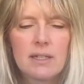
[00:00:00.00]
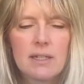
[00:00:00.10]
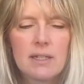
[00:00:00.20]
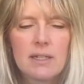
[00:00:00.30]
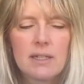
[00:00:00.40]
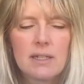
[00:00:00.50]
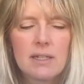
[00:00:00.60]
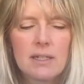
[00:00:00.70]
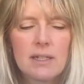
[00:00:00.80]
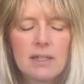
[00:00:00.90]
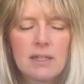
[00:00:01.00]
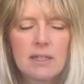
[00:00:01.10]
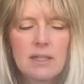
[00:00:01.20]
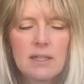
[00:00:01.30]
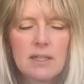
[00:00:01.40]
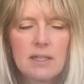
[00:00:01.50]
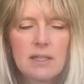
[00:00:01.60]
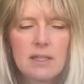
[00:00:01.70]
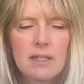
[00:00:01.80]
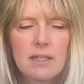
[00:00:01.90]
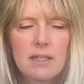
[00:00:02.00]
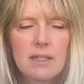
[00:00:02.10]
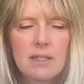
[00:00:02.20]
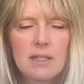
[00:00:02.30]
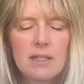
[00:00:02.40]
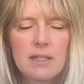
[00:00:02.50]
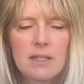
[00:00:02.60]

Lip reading: [no speech]